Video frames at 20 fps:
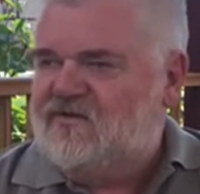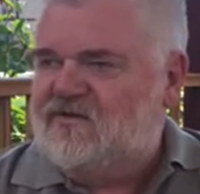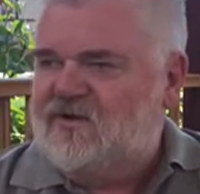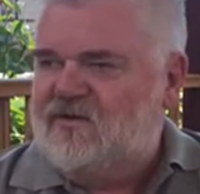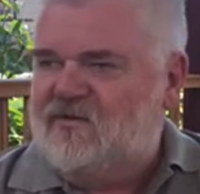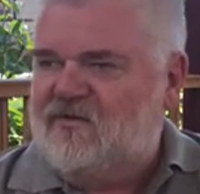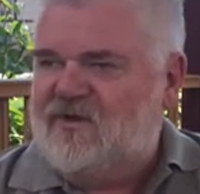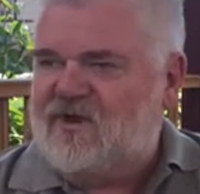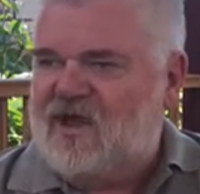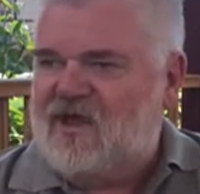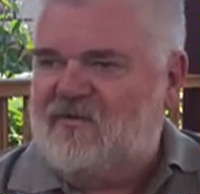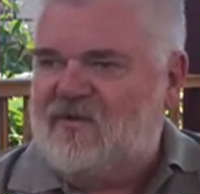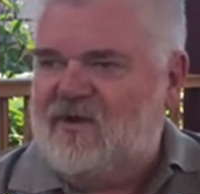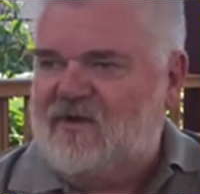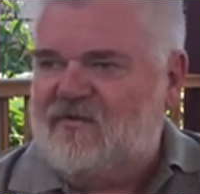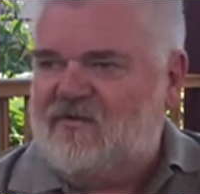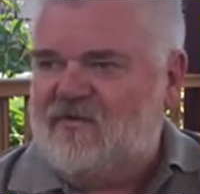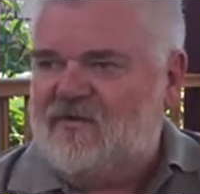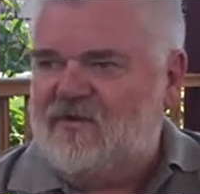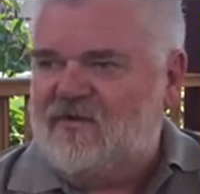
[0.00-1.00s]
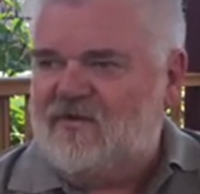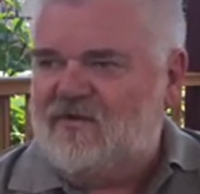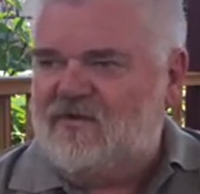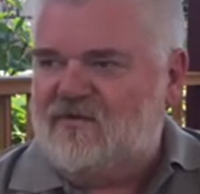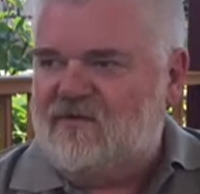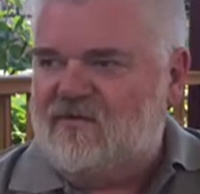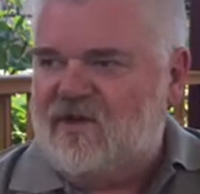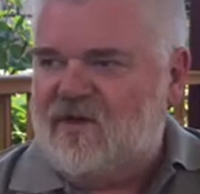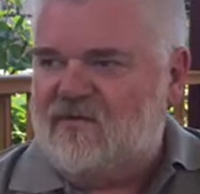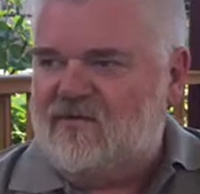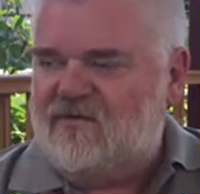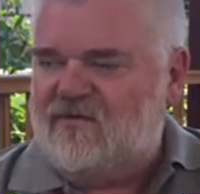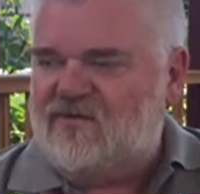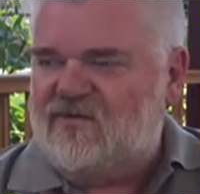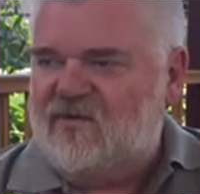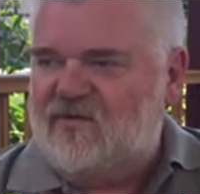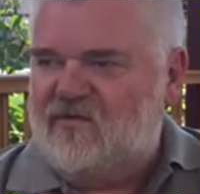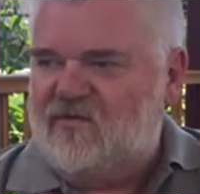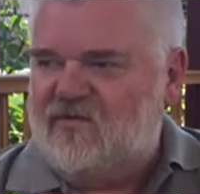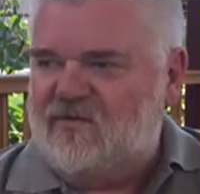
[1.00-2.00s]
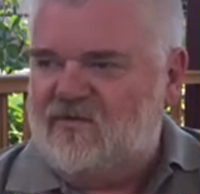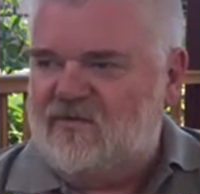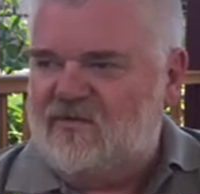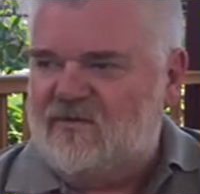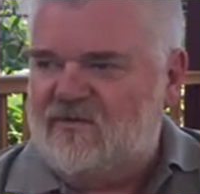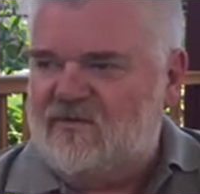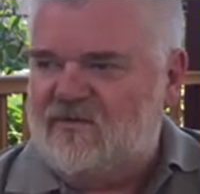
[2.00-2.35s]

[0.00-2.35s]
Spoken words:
So we came out of the terminal,